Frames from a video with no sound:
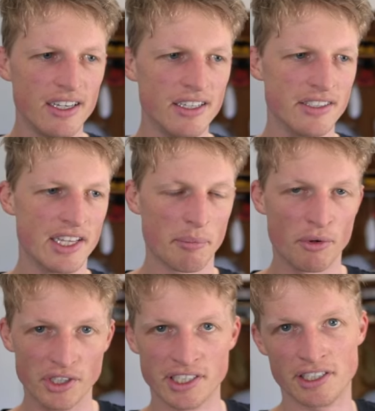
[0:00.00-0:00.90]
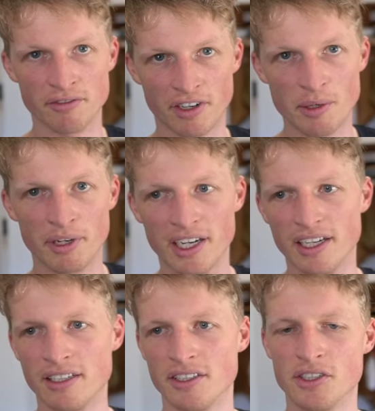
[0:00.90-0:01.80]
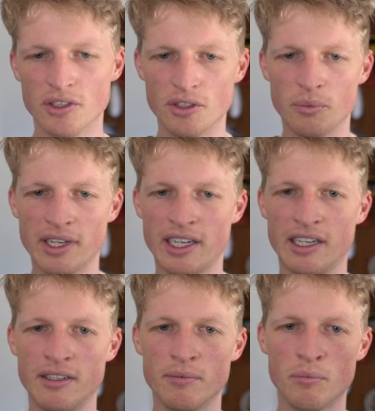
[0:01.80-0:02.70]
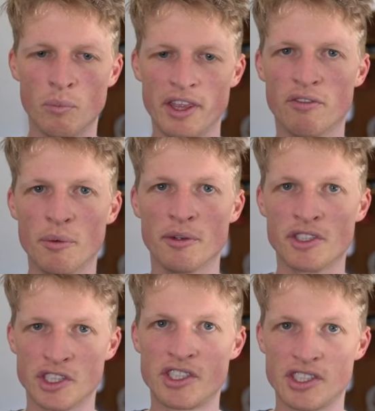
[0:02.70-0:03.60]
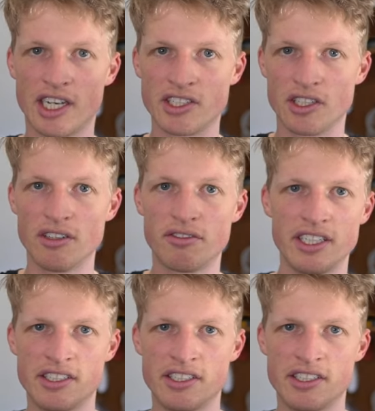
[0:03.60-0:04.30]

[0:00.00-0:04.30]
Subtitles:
is that process at the very beginning that you saw where when the robot just starts off,